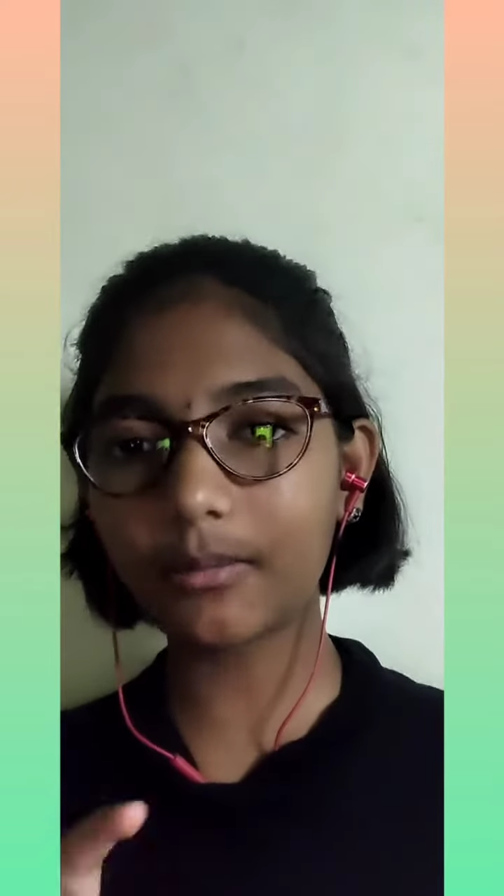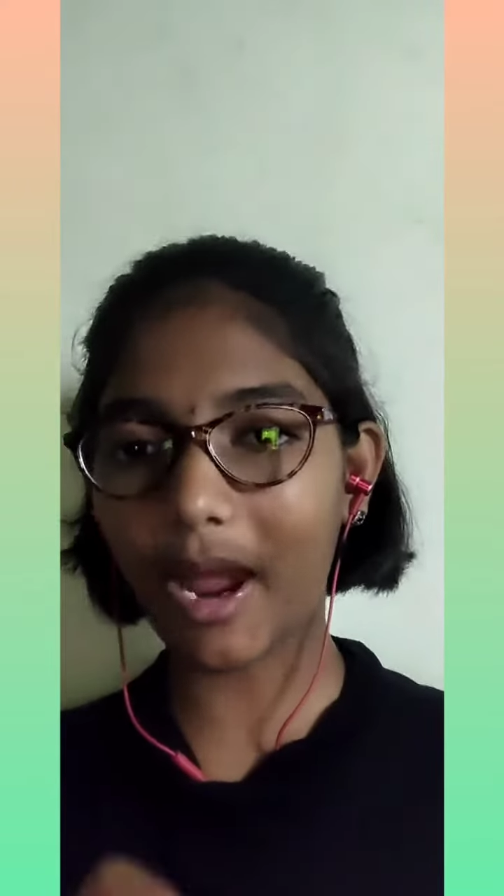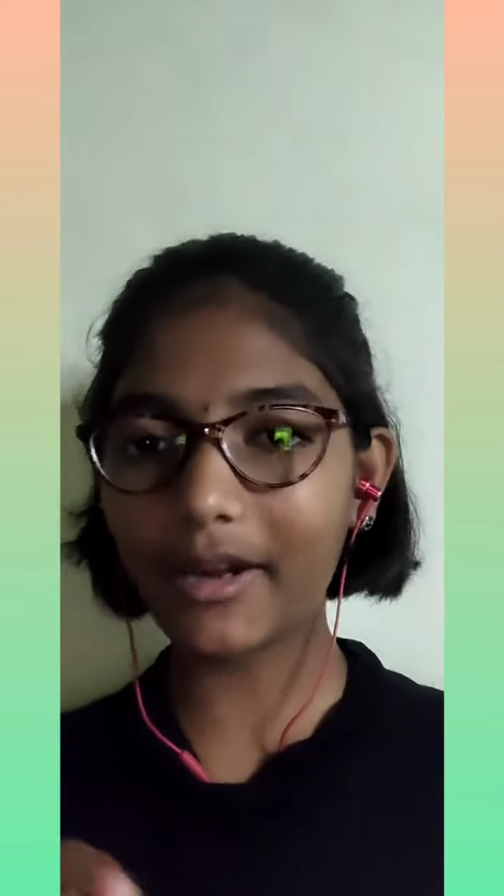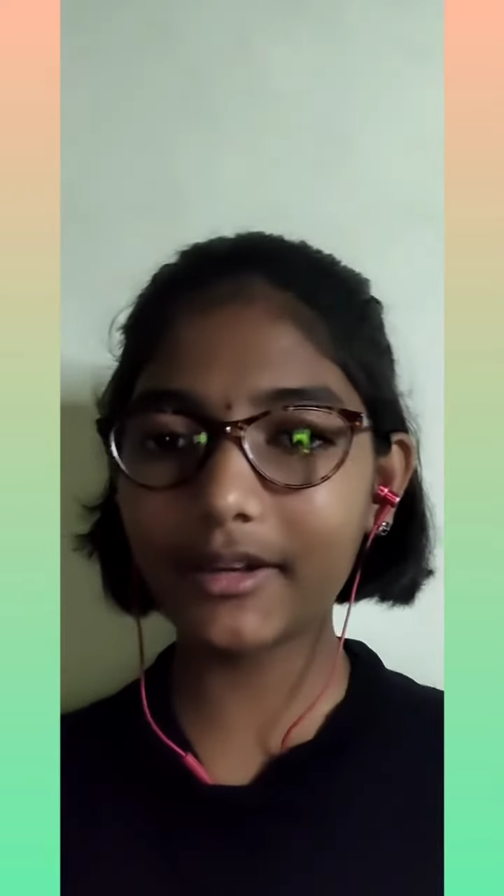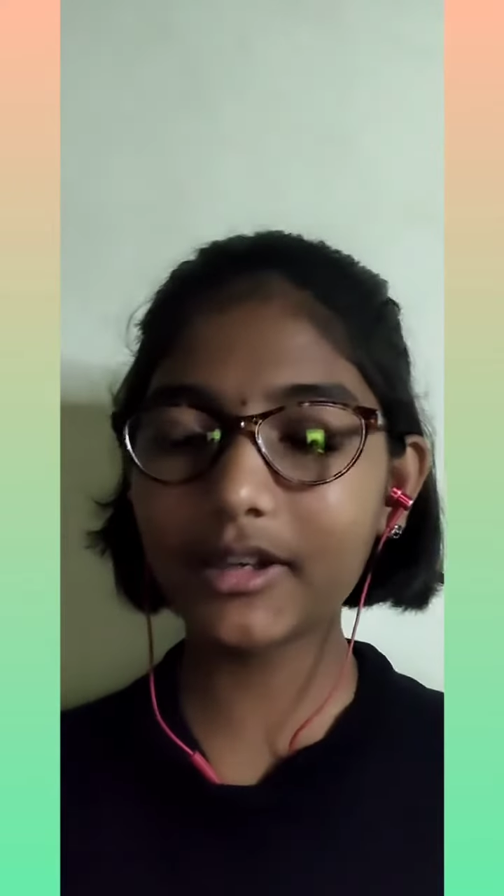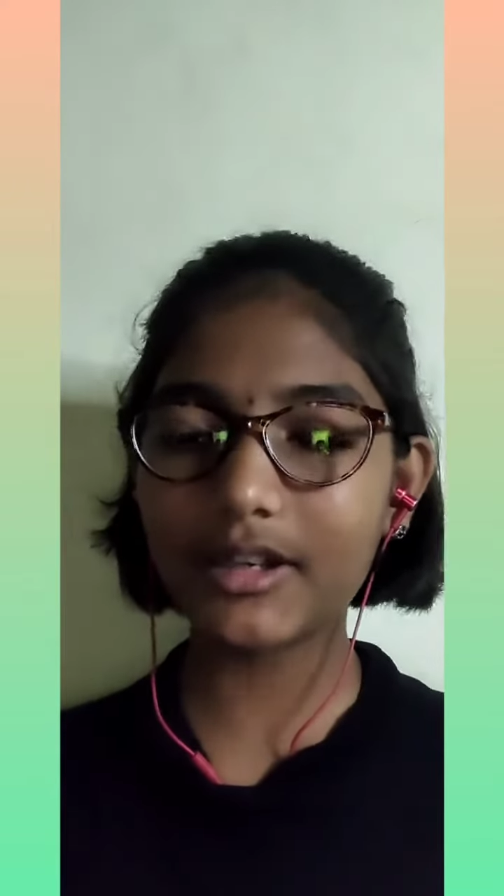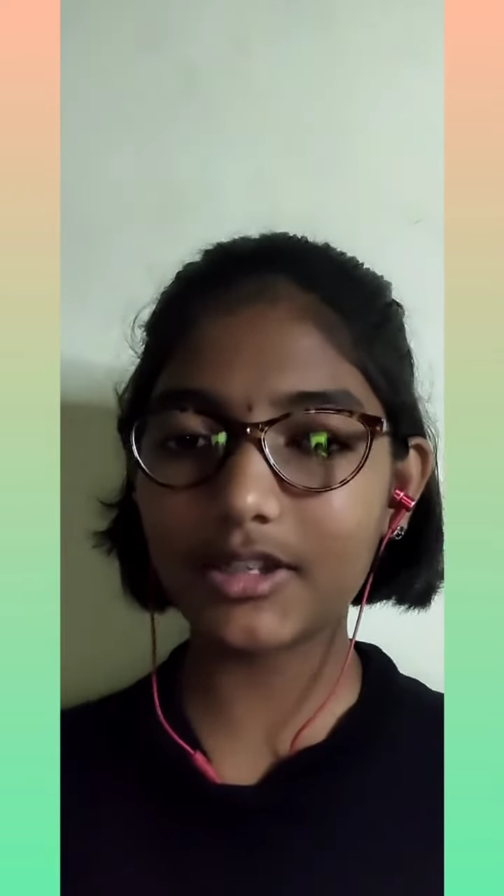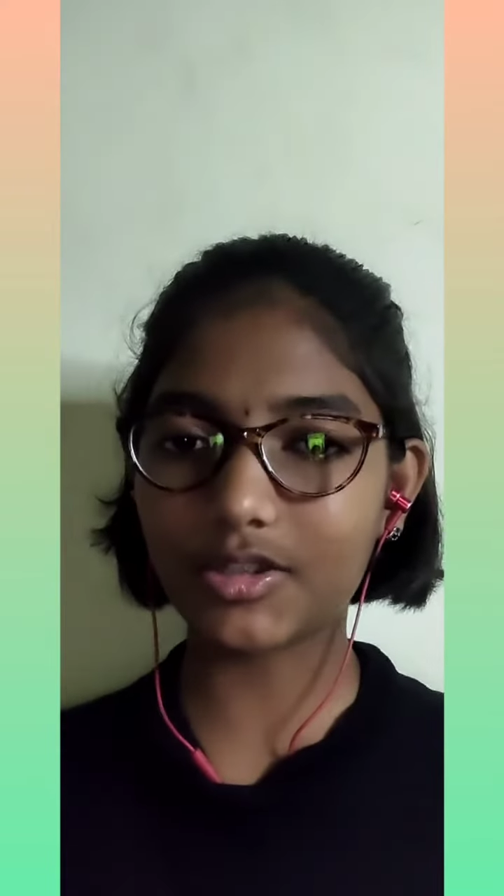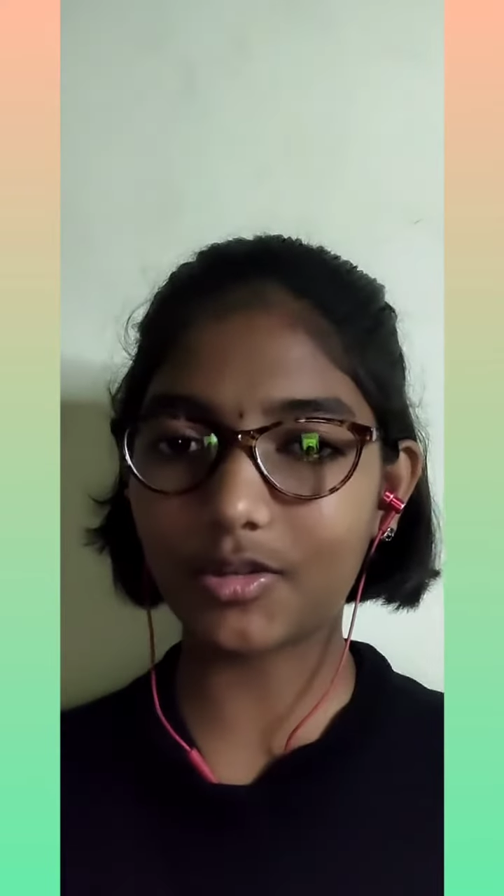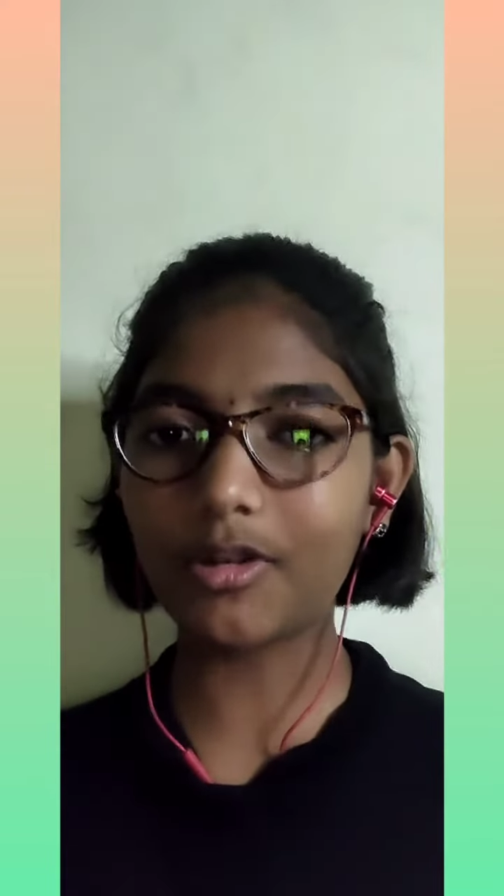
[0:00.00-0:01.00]
matter
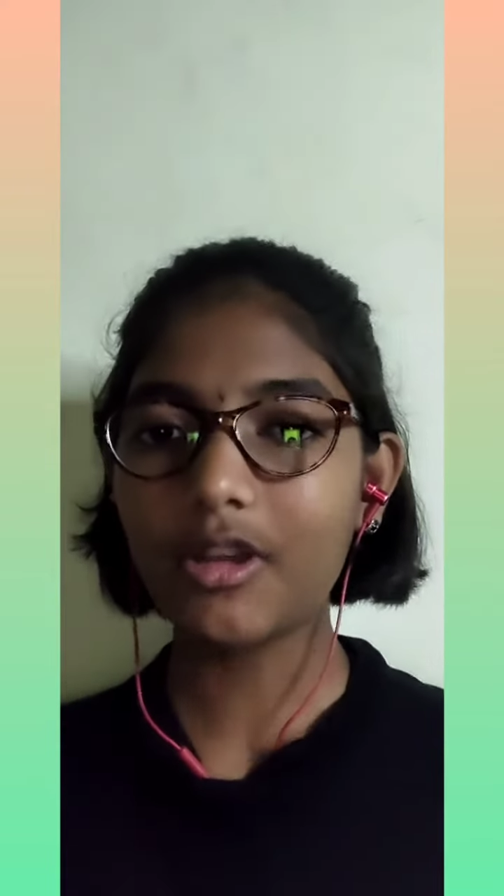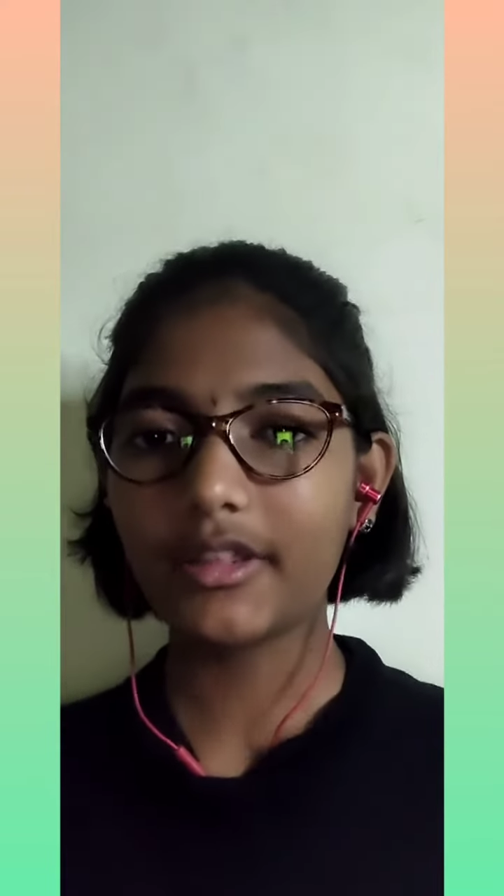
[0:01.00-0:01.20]
is to,